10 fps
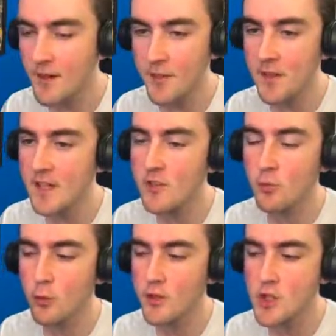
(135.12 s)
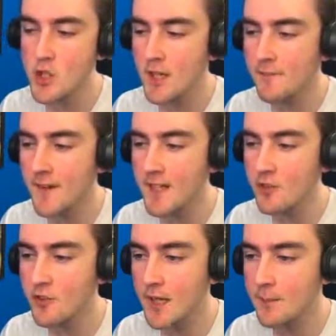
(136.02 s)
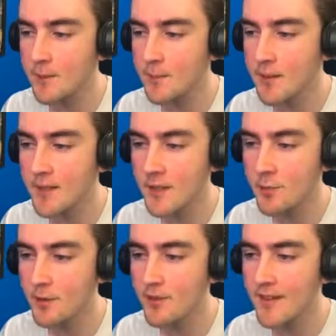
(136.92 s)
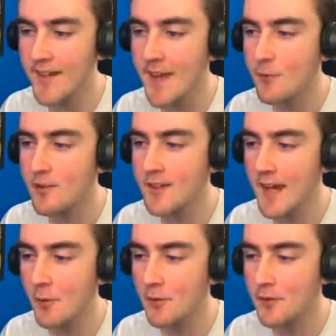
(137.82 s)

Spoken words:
I think he's really just trying to find that sniper, but he's been on like every tower and